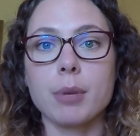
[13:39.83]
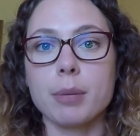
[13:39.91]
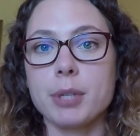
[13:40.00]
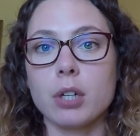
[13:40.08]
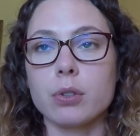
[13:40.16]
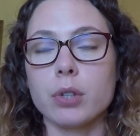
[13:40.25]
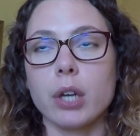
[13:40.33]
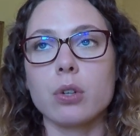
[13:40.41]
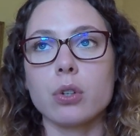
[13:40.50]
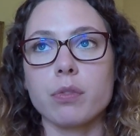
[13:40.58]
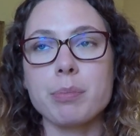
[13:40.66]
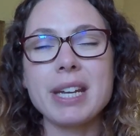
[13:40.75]
I mean, I don't
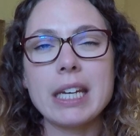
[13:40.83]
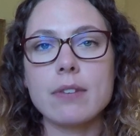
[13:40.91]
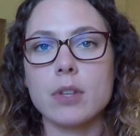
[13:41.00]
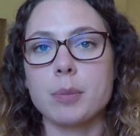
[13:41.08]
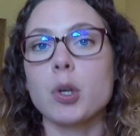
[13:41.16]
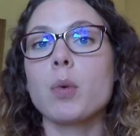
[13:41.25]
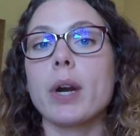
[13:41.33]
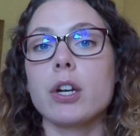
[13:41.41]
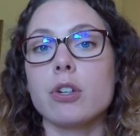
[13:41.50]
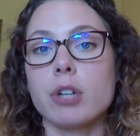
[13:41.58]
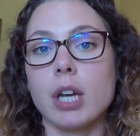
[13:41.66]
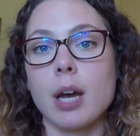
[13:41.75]
know if many of them require
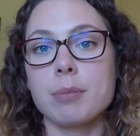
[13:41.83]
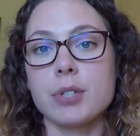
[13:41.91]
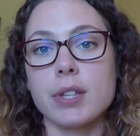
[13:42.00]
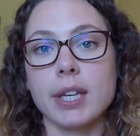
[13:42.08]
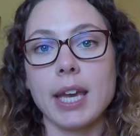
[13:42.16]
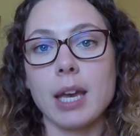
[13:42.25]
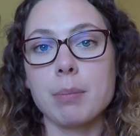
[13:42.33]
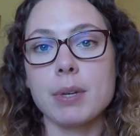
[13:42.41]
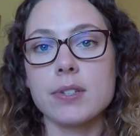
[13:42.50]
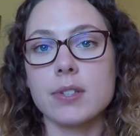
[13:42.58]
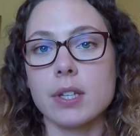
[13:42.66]
you to come to the campus,